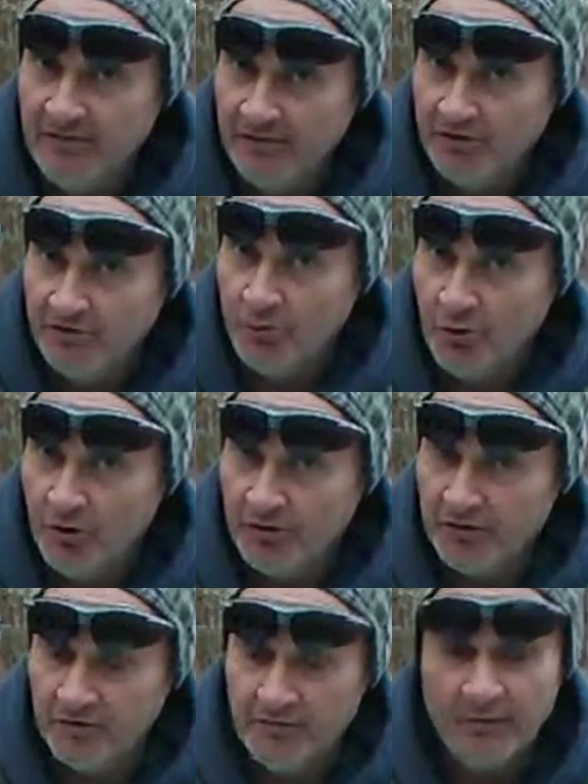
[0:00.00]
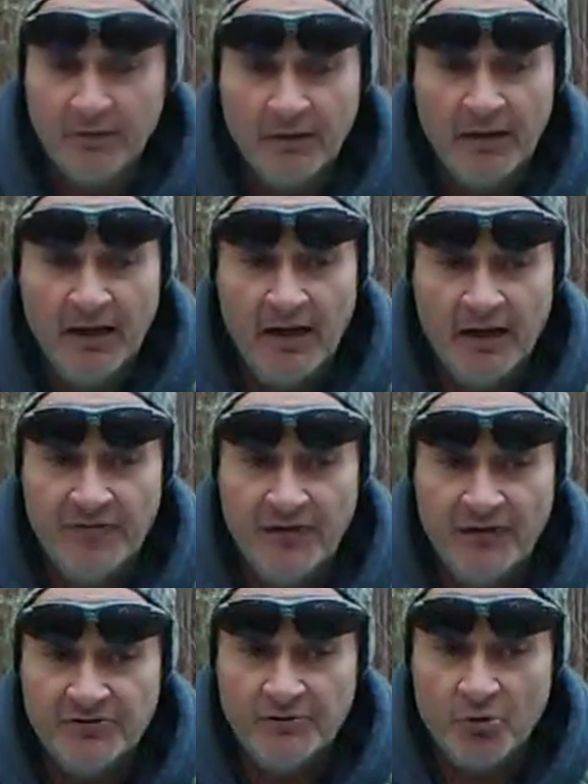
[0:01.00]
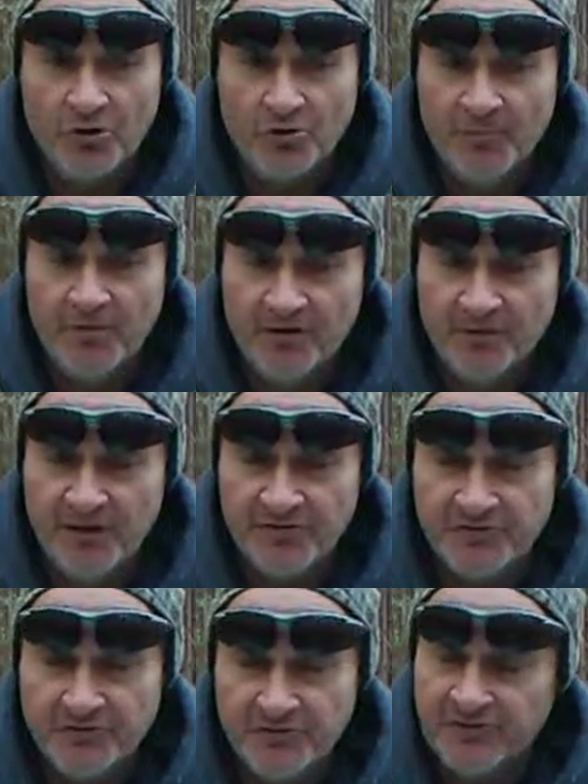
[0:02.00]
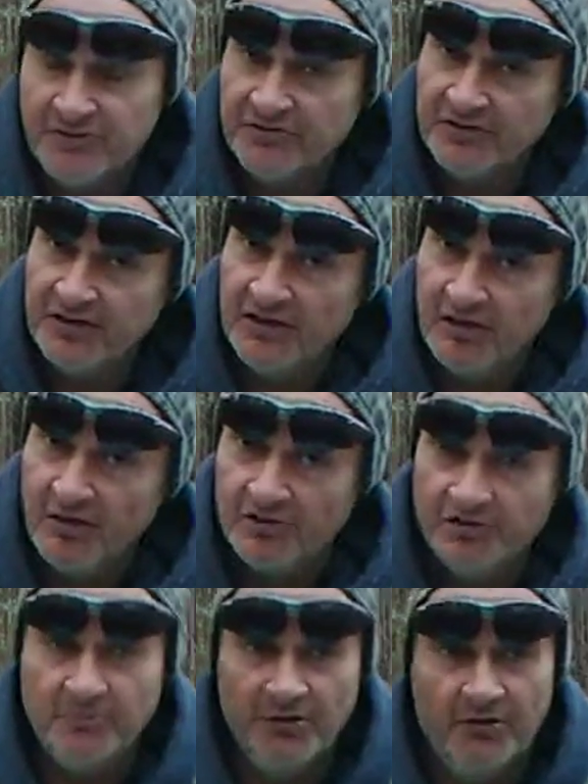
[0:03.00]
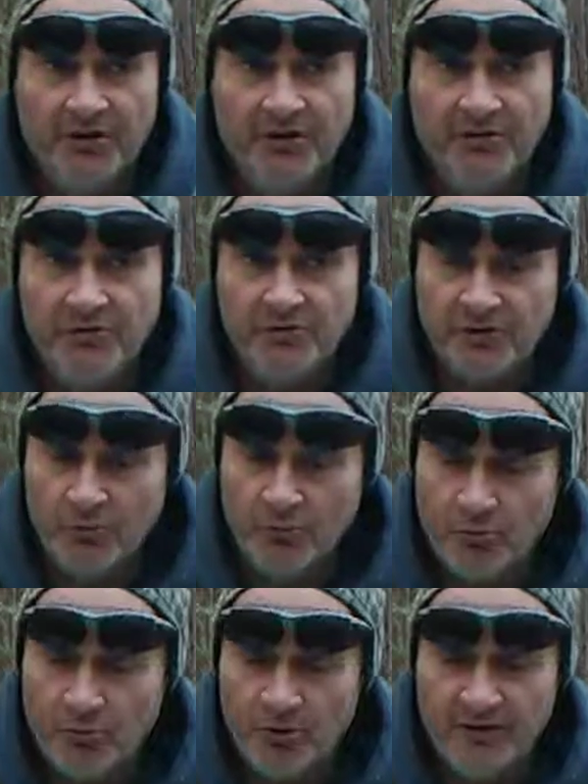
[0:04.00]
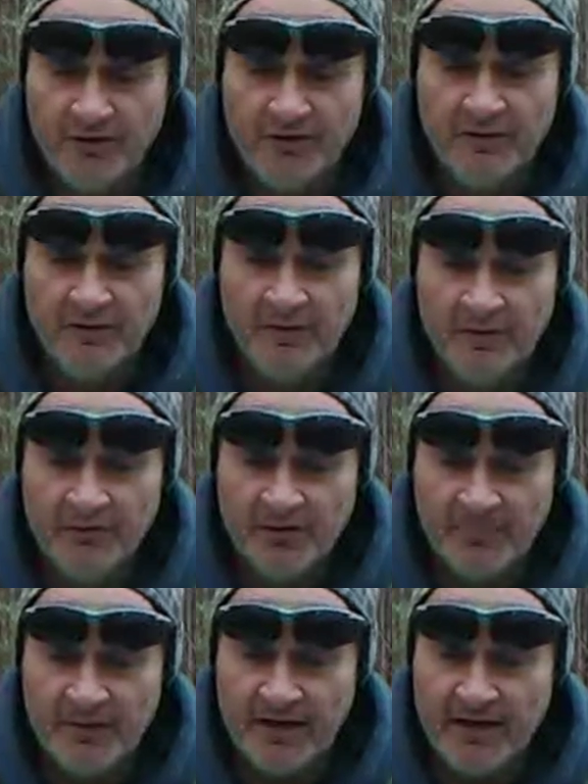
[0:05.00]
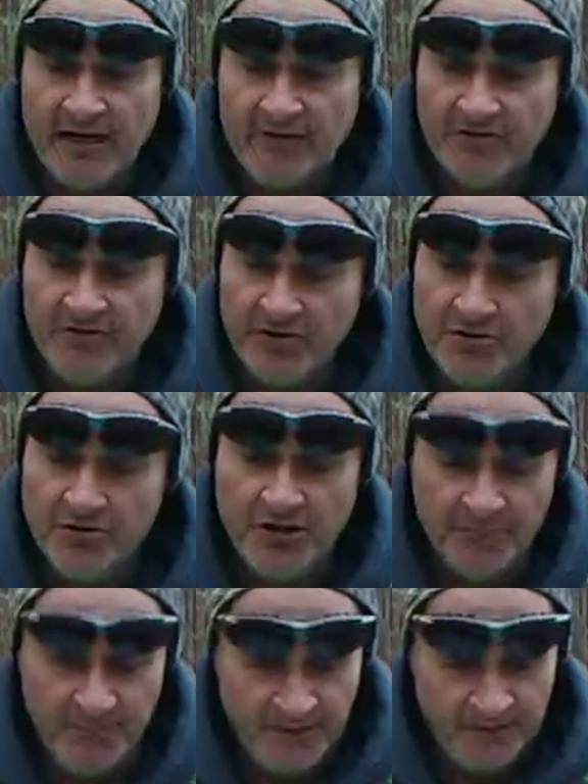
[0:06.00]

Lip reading: does work. And not only does it work on building the muscles, it can cause some bloating. Water with it. Creatine monohydrate is very cheap.